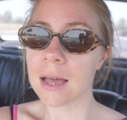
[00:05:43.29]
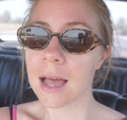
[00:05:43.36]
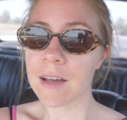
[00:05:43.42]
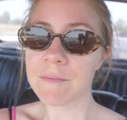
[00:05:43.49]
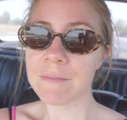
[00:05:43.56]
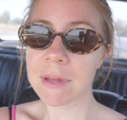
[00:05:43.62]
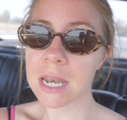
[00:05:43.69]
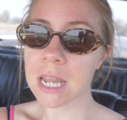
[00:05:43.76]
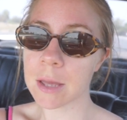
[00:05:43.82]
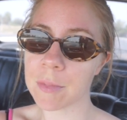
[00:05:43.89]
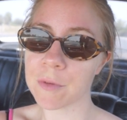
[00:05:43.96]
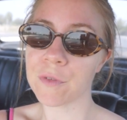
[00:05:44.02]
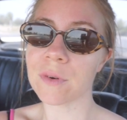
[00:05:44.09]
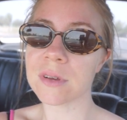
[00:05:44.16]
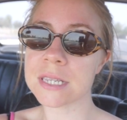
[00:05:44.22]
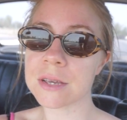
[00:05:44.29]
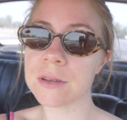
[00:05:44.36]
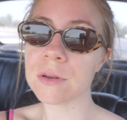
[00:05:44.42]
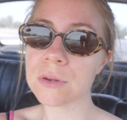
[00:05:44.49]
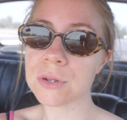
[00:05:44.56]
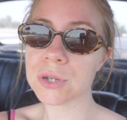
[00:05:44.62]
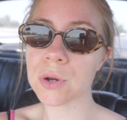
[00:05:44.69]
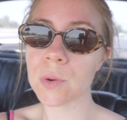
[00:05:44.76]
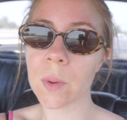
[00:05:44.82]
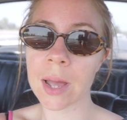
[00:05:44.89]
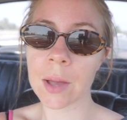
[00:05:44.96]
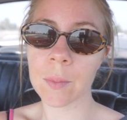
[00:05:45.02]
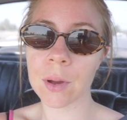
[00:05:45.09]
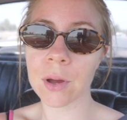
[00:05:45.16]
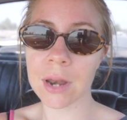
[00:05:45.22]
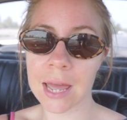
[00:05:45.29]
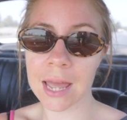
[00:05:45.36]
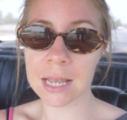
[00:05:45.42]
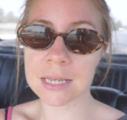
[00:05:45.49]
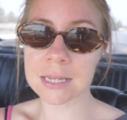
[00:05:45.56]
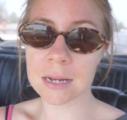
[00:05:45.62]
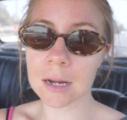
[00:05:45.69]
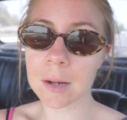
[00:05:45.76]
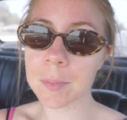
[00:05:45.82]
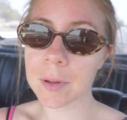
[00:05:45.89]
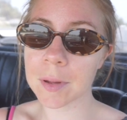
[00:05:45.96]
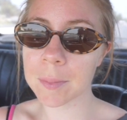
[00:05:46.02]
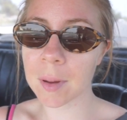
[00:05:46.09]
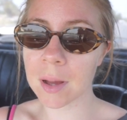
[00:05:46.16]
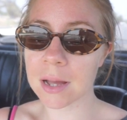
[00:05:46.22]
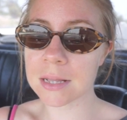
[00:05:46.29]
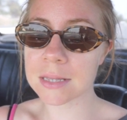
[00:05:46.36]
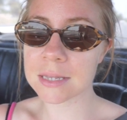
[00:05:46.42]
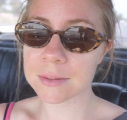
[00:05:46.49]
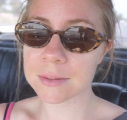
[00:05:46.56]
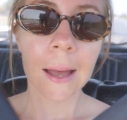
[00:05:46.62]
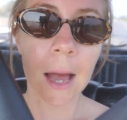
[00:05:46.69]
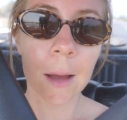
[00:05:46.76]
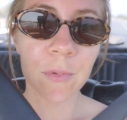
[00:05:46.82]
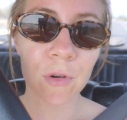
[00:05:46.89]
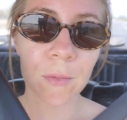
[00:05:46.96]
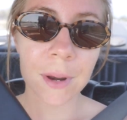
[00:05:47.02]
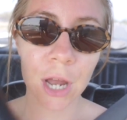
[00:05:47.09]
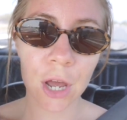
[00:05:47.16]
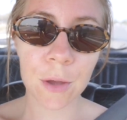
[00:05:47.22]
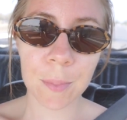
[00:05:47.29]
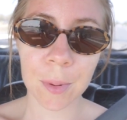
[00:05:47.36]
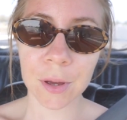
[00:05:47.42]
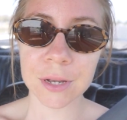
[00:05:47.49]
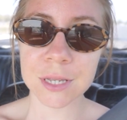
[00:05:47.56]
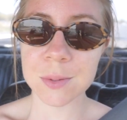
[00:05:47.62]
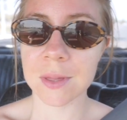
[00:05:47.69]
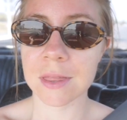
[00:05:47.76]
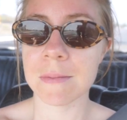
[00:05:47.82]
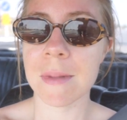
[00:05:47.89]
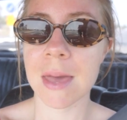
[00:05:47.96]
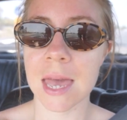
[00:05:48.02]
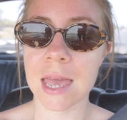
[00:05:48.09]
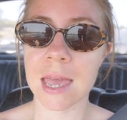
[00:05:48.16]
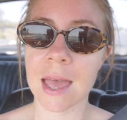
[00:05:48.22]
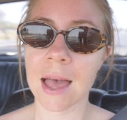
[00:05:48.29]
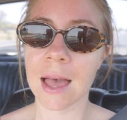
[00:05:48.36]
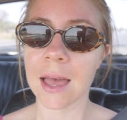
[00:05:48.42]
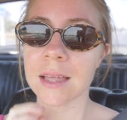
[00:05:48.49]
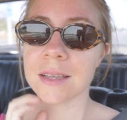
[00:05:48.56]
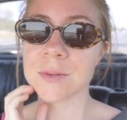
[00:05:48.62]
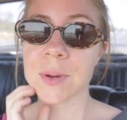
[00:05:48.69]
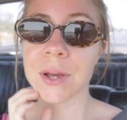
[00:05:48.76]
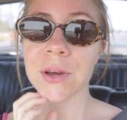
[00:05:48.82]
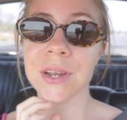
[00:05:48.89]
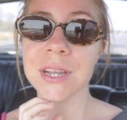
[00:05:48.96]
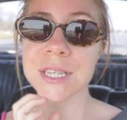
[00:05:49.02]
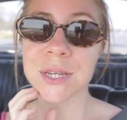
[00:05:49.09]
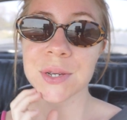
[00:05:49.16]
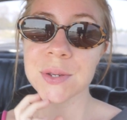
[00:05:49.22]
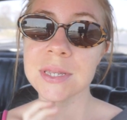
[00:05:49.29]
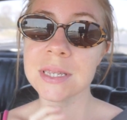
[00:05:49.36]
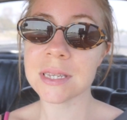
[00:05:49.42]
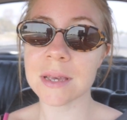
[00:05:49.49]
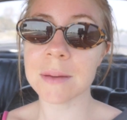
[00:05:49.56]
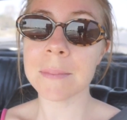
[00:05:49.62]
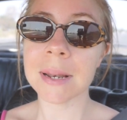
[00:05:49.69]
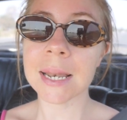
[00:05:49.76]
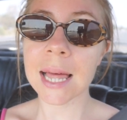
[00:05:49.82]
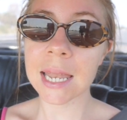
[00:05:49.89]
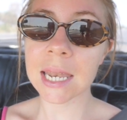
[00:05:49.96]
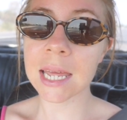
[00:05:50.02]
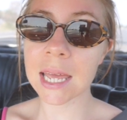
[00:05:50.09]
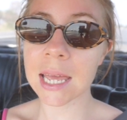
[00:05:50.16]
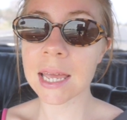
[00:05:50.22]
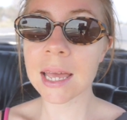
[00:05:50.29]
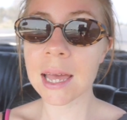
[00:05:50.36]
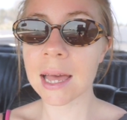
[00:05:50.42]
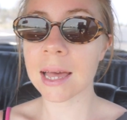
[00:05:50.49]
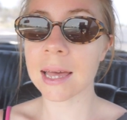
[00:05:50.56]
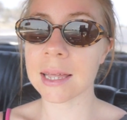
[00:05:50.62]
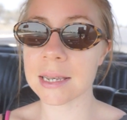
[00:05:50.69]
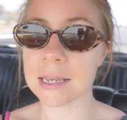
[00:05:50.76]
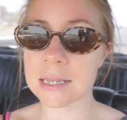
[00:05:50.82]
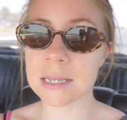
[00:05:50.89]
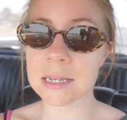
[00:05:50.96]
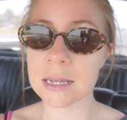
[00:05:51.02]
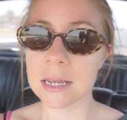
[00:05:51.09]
Haven't been here before, so not sure where we're going to end up, but I brought my notebooks with me and we're going to do some planning and